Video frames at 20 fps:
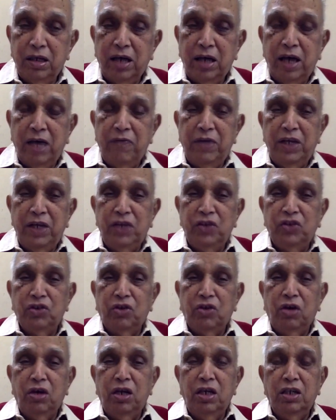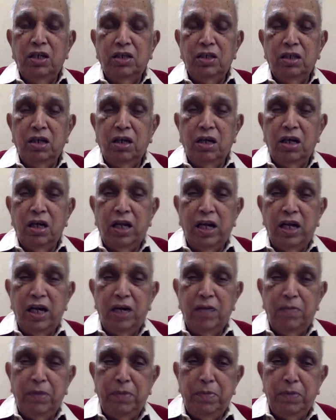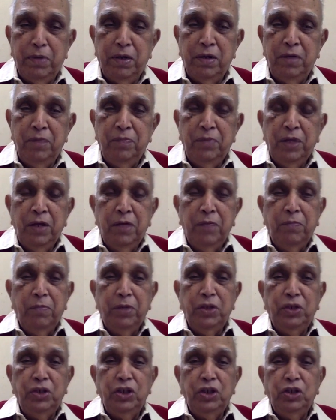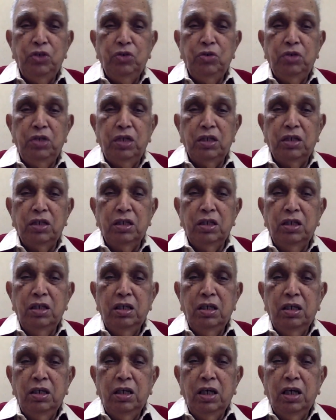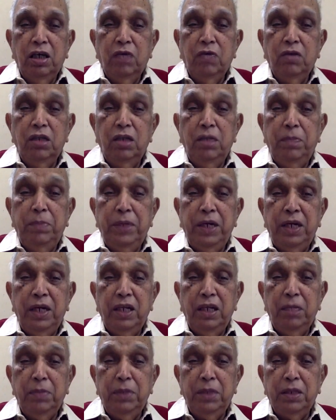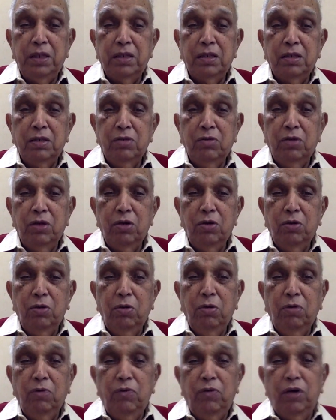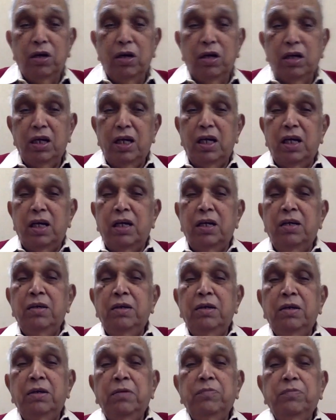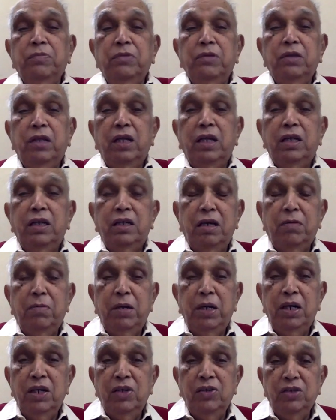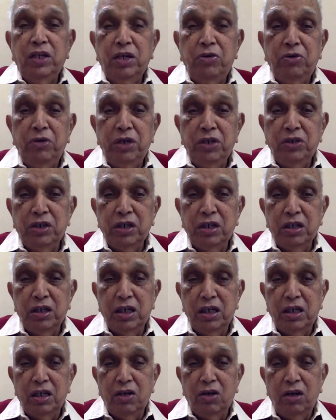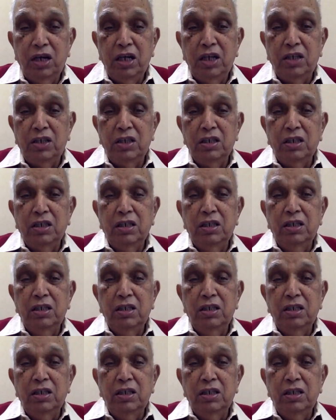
average scholars or learned people preaching to others. It was the Pitadipatis who were known for uh, their tremendous erudition and knowledge,